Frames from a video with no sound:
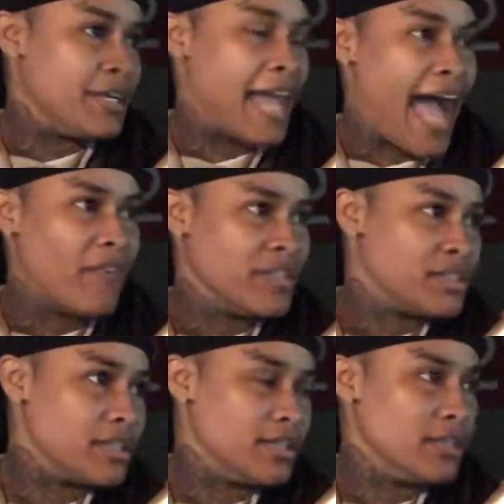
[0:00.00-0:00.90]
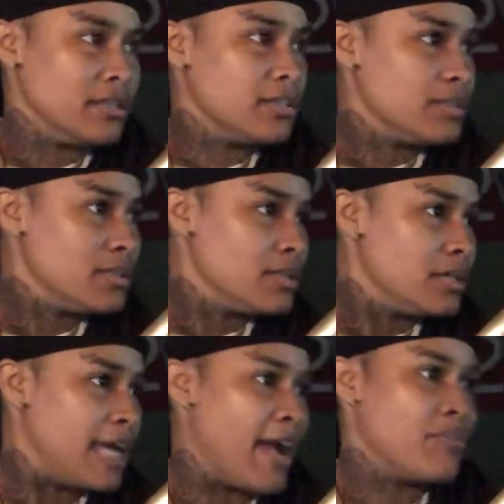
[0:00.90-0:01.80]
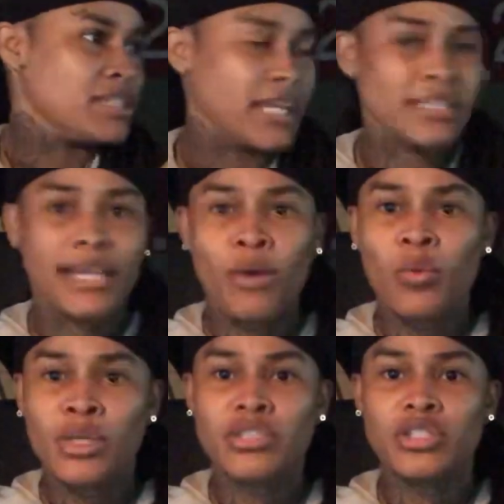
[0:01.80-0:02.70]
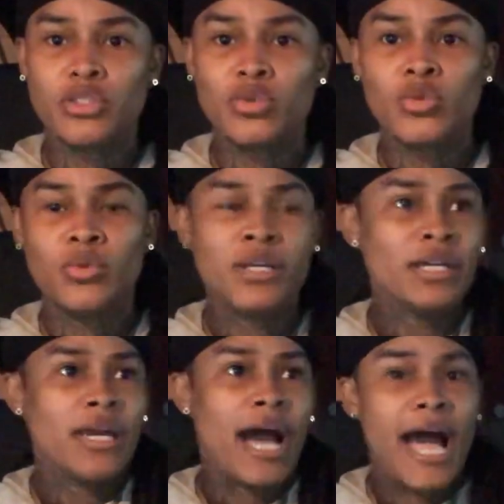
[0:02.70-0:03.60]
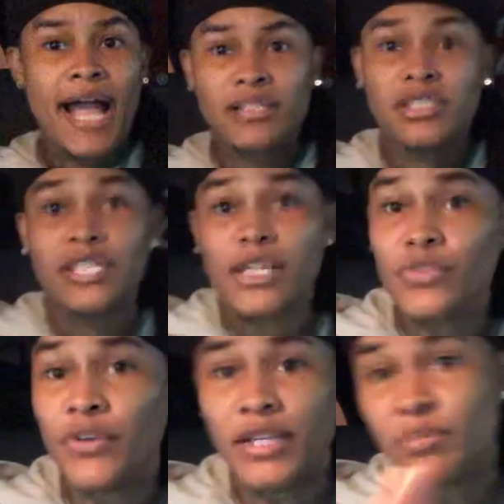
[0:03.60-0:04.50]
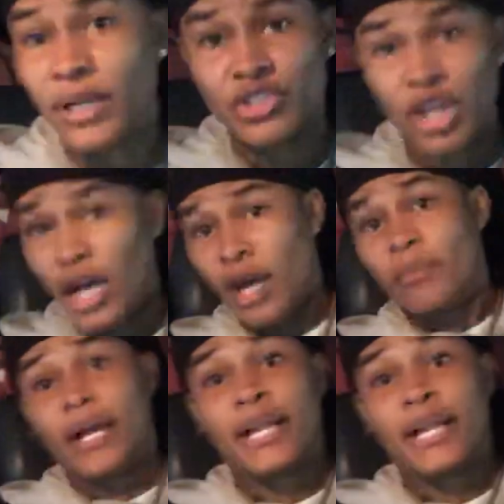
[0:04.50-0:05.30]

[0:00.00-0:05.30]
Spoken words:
dive into everything that I wanted to do, I had to sacrifice my job.